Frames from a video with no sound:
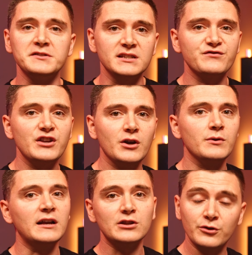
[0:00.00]
in this video,
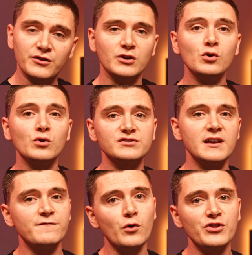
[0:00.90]
including the
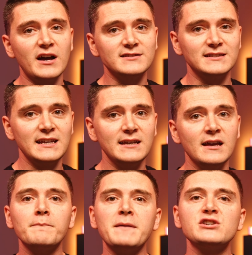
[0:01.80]
Corsair 4000D,
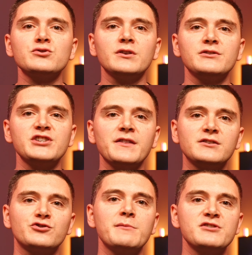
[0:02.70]
make sure you check the
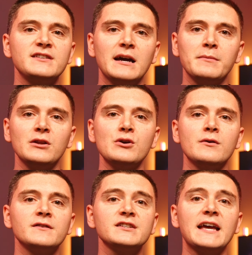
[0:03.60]
description down below
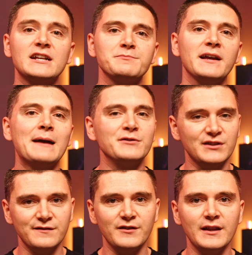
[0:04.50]
to catch my
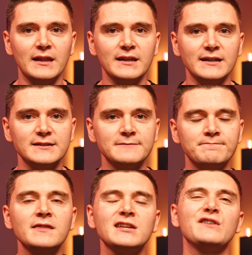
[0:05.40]
Amazon affiliate links.
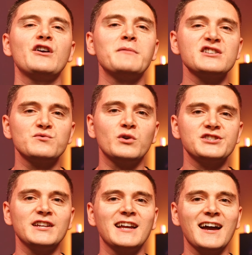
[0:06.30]
Thank you very much for
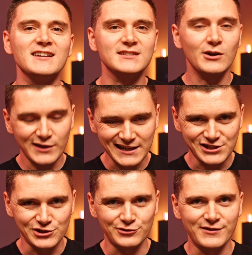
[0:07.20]
watching guys, I'll catch
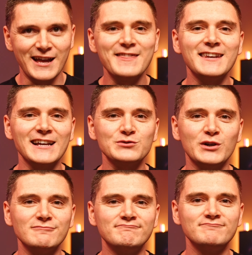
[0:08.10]
you in the next one.